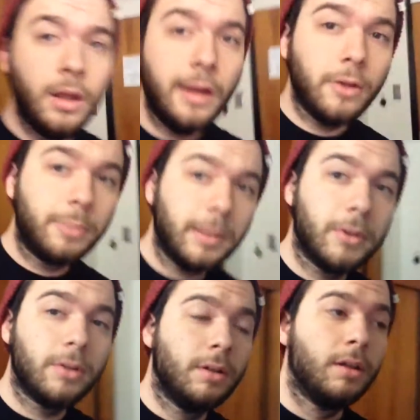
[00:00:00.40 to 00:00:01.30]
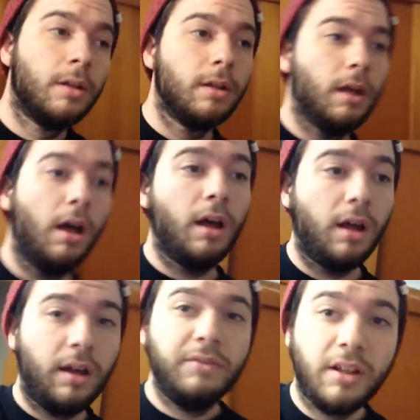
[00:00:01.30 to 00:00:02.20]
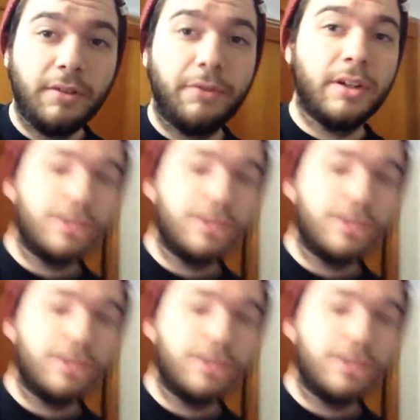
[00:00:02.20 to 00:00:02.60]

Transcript: Hello, people. I've got a funny